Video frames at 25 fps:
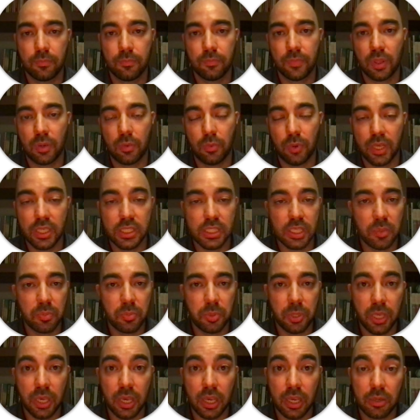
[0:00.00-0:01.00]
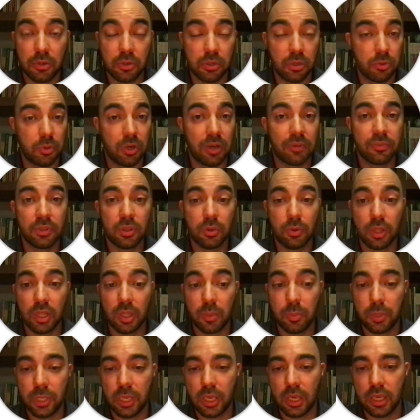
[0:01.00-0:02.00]
REST API or a GraphQL
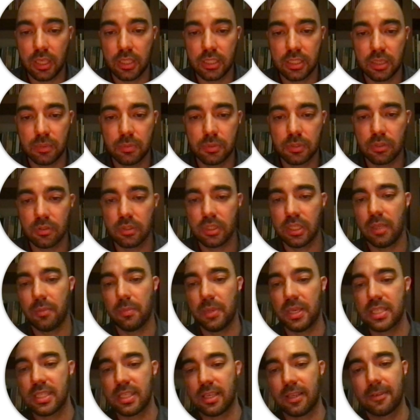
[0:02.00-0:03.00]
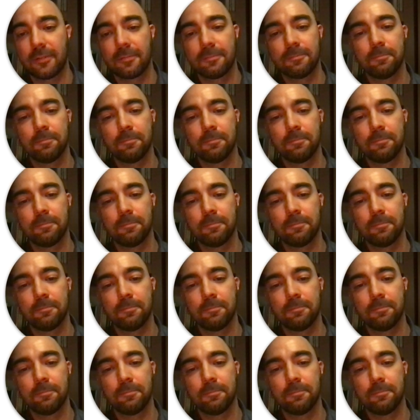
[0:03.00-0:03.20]
API. It's absolutely amazing.